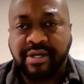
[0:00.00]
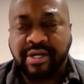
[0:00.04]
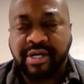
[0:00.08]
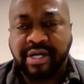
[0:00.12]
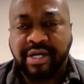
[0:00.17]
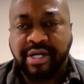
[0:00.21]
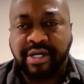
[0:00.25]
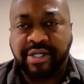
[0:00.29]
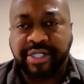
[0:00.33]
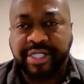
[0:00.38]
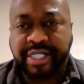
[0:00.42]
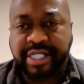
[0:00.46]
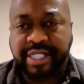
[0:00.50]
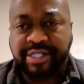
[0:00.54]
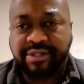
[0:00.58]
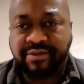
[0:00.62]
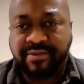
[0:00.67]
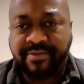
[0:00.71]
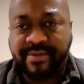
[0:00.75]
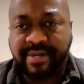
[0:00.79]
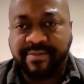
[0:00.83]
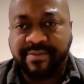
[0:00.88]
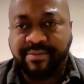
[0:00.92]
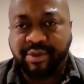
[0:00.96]
You know, just
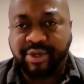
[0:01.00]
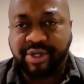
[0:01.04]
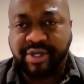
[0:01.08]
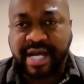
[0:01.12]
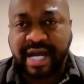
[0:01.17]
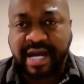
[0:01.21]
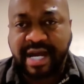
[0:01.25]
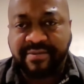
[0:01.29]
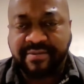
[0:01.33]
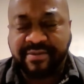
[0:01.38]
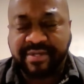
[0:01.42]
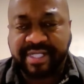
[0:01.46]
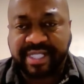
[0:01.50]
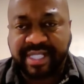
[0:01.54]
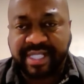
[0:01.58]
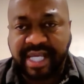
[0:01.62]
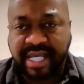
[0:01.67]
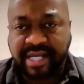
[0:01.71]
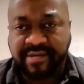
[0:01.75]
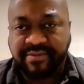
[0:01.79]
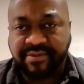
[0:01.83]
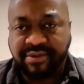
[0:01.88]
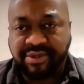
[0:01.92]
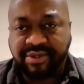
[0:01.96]
remember you have a
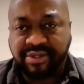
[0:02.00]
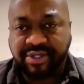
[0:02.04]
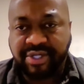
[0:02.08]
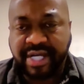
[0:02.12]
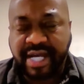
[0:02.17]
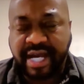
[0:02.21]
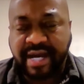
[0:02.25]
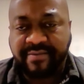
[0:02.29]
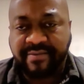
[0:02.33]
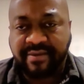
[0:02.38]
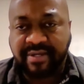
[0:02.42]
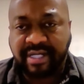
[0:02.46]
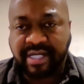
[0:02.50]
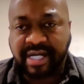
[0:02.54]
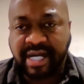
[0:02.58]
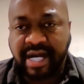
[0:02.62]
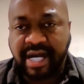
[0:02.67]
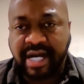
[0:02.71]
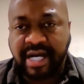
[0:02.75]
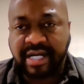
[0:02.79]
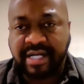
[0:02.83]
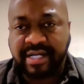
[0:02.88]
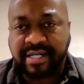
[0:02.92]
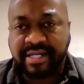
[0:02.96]
Savior, you have a
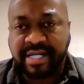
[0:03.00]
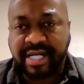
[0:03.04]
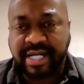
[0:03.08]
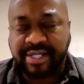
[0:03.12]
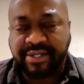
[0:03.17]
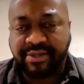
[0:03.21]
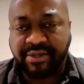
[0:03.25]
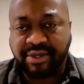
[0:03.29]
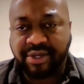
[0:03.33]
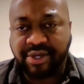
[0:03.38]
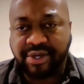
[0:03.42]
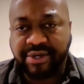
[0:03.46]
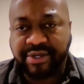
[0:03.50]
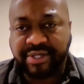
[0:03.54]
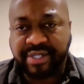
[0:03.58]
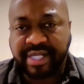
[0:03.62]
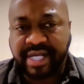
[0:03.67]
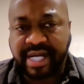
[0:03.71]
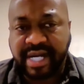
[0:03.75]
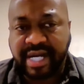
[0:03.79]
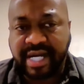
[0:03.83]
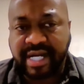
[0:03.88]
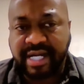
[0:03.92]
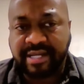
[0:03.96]
God that's on your
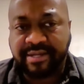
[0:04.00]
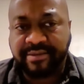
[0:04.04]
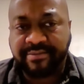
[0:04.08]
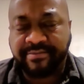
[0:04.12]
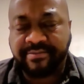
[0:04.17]
side.